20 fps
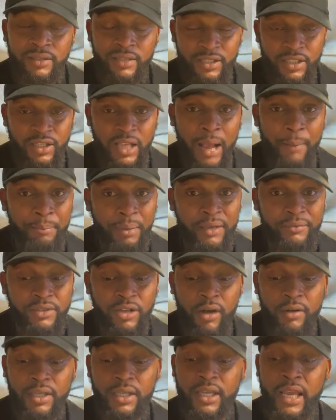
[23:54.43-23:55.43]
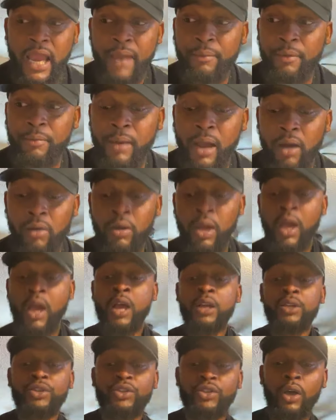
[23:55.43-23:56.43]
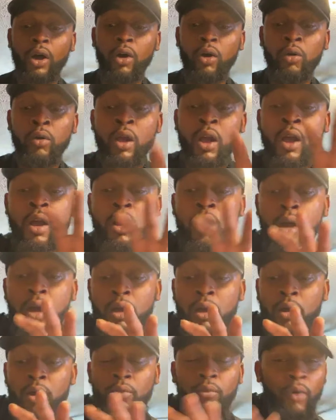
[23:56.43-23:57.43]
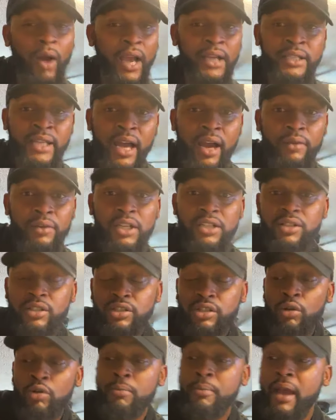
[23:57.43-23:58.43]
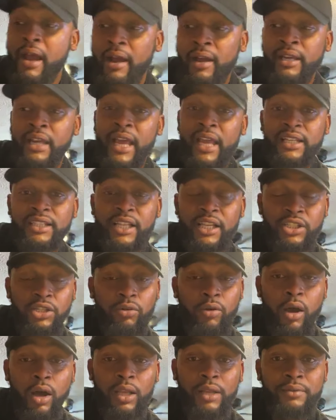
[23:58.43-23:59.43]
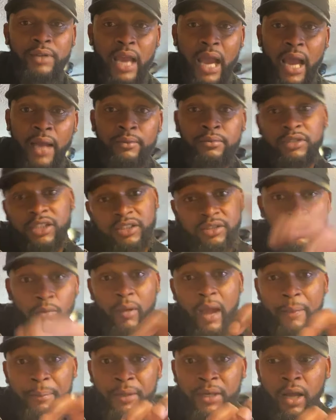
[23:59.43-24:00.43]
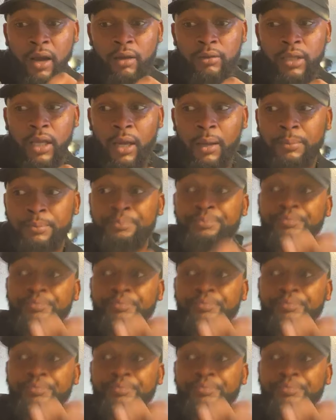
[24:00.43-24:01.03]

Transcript: this is how beef jerky came about. So right now, these are two marinades that you all have gotten, just to wrap it all up.